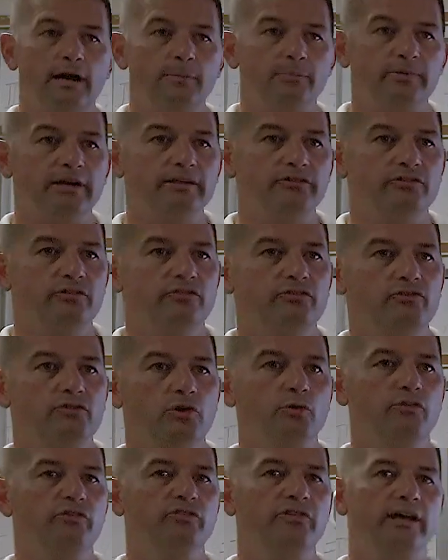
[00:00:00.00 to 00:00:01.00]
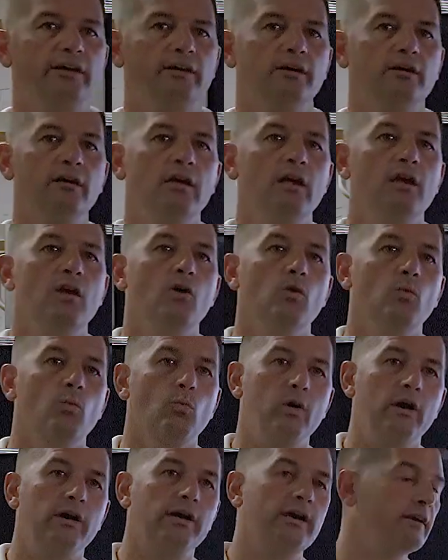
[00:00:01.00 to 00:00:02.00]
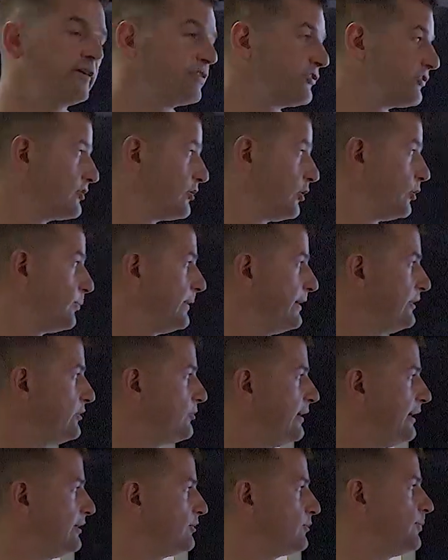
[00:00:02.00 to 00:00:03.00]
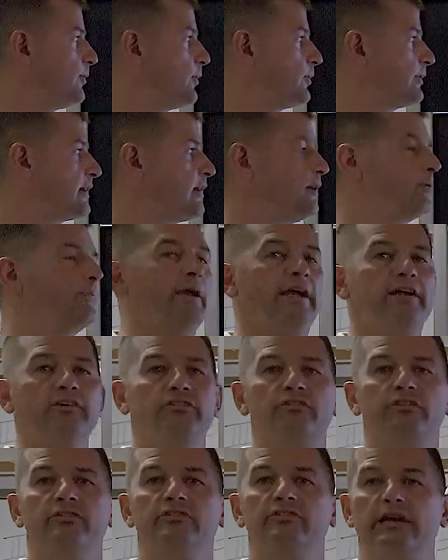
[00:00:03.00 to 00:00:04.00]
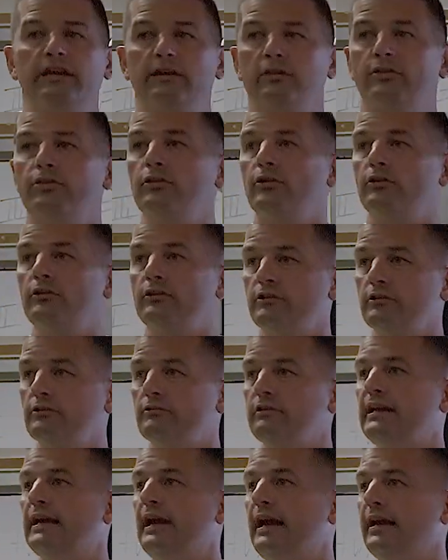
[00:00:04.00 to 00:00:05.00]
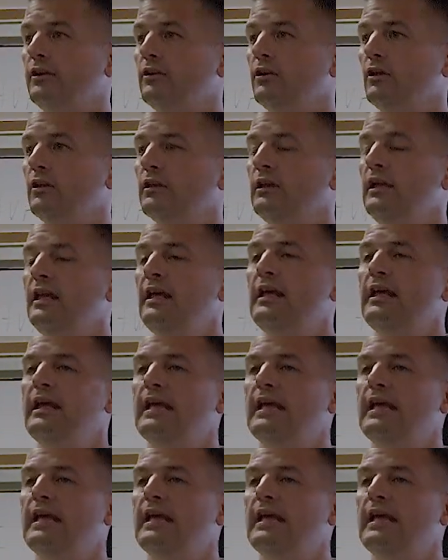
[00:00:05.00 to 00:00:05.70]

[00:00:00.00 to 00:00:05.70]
Comprehensive Stroke Center. We're going to still be transporting our patients at a 3rd-degree angle.